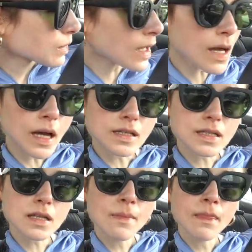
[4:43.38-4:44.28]

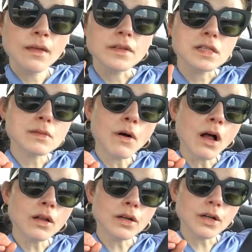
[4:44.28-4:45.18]
Plus, the
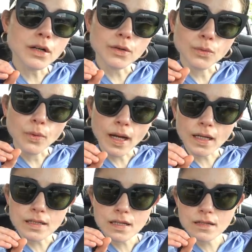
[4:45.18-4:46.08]
smaller
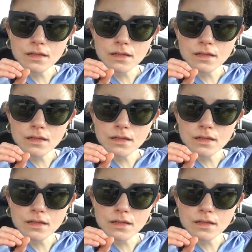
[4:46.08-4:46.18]
weight